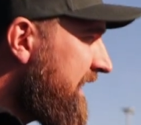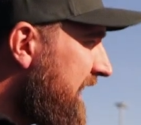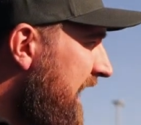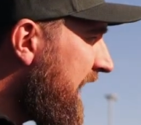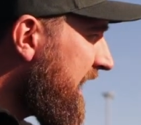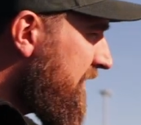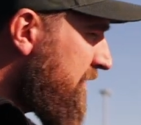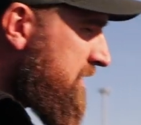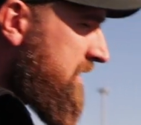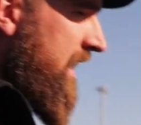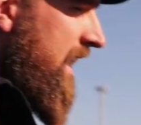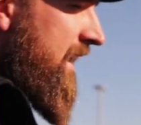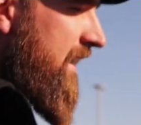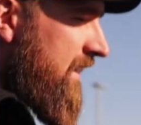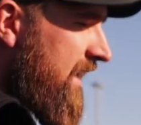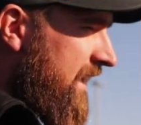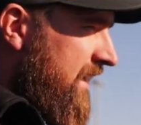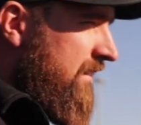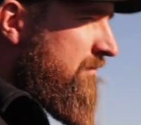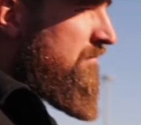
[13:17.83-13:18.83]
it. I was kind of
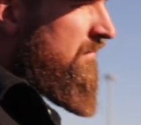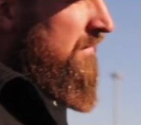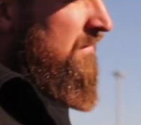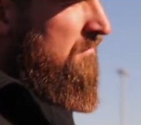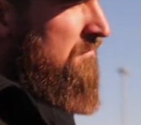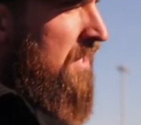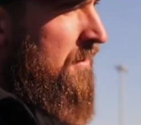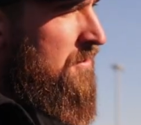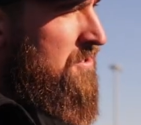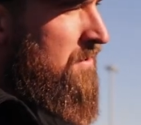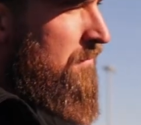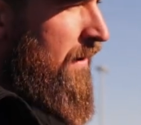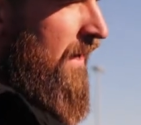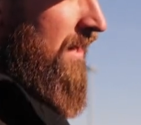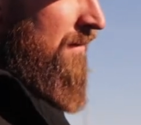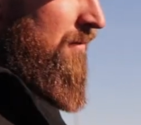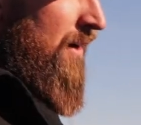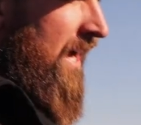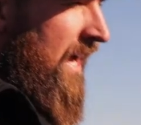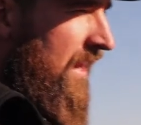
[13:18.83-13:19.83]
like, maybe we should paint
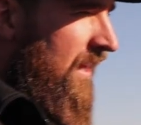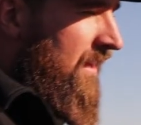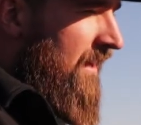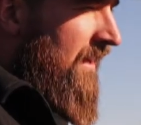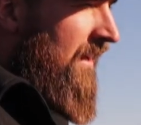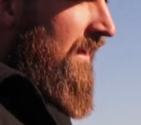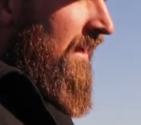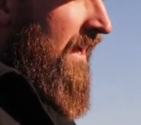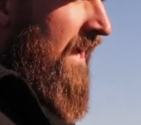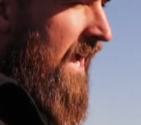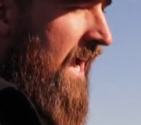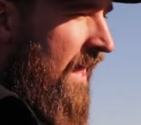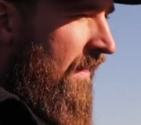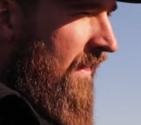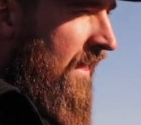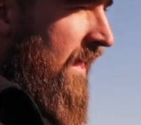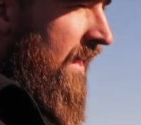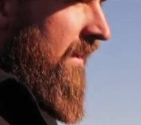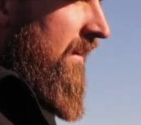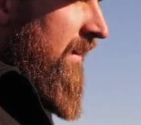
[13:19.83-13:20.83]
them red. And
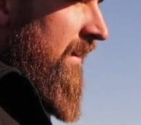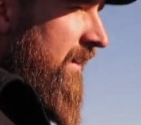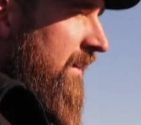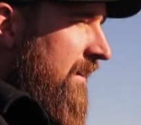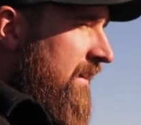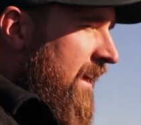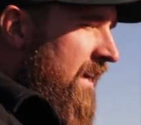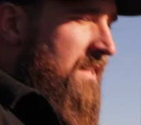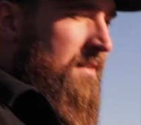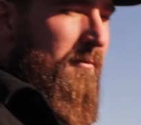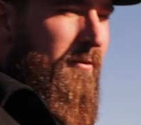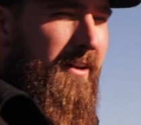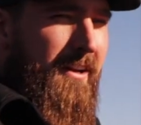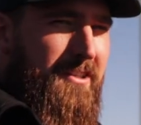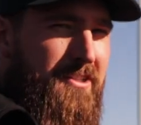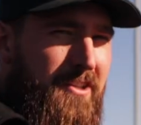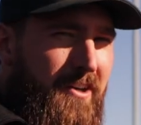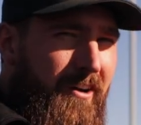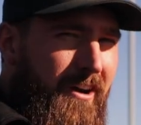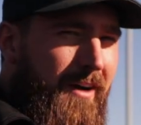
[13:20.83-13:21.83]
then next morning I
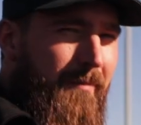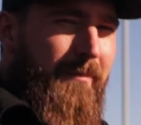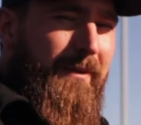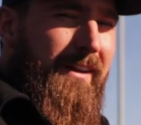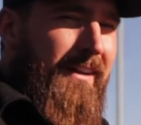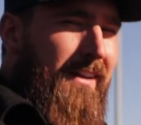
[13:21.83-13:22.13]
show up,